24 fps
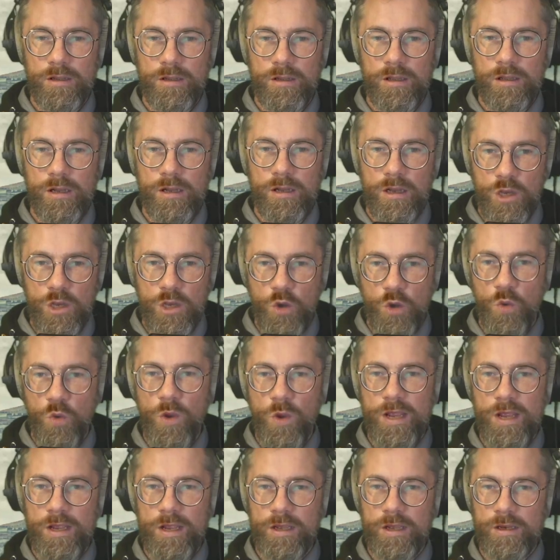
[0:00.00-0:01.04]

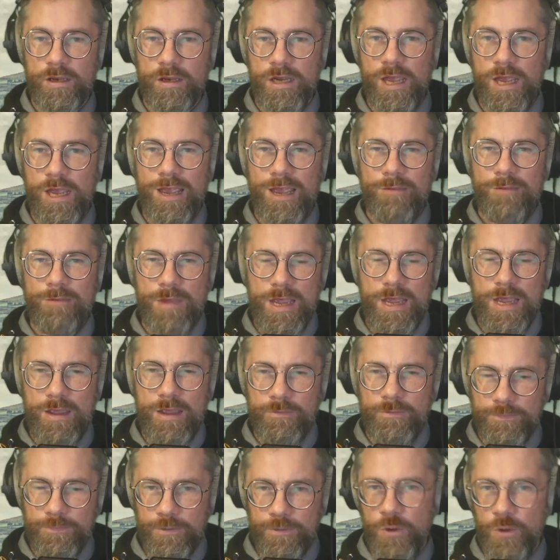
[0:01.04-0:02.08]
knowing and being
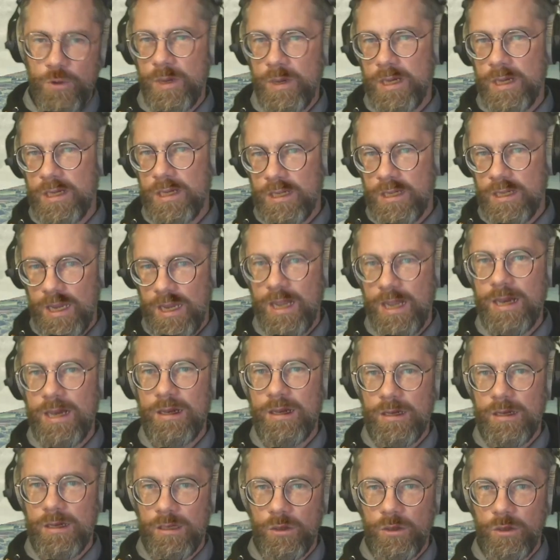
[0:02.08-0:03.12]
fluent in
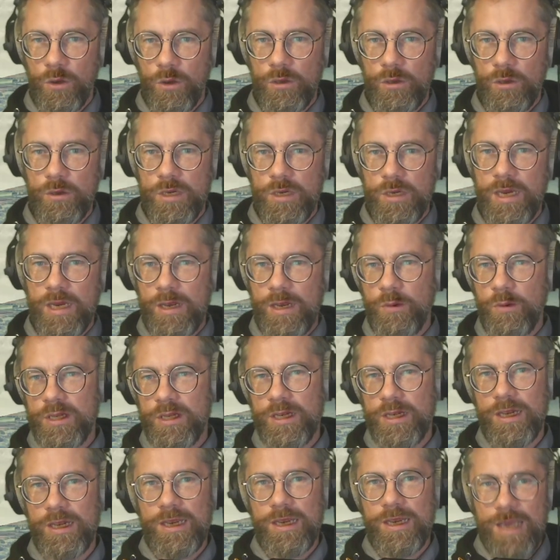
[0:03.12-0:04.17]
all those
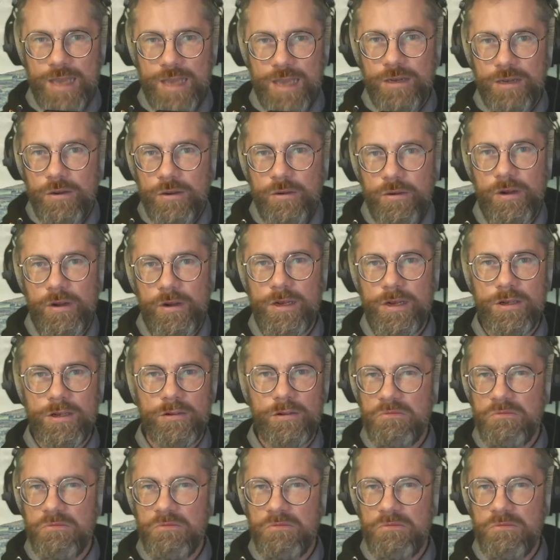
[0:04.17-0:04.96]
linguistic categories.